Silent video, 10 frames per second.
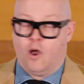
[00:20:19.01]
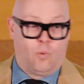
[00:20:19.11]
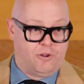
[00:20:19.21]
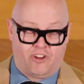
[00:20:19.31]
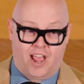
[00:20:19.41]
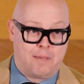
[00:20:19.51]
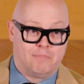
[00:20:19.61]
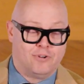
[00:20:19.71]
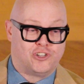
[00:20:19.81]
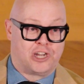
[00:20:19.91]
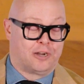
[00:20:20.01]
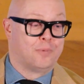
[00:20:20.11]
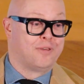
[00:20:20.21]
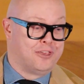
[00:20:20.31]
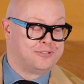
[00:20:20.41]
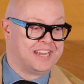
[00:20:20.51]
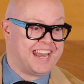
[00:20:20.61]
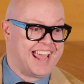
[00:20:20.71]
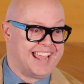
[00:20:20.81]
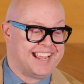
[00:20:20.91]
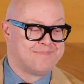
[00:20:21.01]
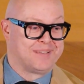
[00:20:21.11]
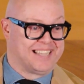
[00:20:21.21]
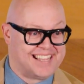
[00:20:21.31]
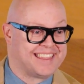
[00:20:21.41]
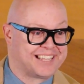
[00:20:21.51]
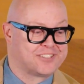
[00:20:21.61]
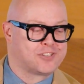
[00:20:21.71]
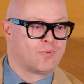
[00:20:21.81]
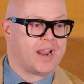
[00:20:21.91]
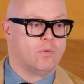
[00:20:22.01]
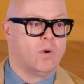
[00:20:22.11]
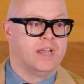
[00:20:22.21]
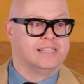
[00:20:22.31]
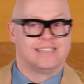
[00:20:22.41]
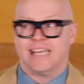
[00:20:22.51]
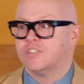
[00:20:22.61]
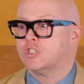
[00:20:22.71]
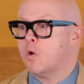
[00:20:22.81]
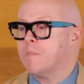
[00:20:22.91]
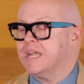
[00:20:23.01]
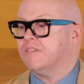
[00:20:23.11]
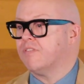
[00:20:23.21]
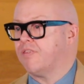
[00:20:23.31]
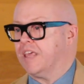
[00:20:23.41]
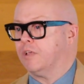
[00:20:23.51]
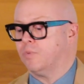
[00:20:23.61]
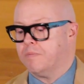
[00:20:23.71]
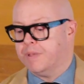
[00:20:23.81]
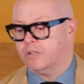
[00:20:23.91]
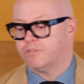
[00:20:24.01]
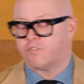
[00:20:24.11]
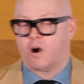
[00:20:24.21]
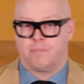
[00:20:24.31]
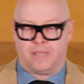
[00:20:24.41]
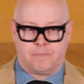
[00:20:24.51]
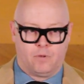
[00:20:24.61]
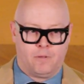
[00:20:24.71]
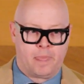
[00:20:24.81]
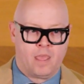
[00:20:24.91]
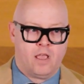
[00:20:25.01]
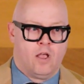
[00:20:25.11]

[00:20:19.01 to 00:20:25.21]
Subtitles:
which I'm sharing with you today because I think it's the right one, is that so many of the things we build for our people,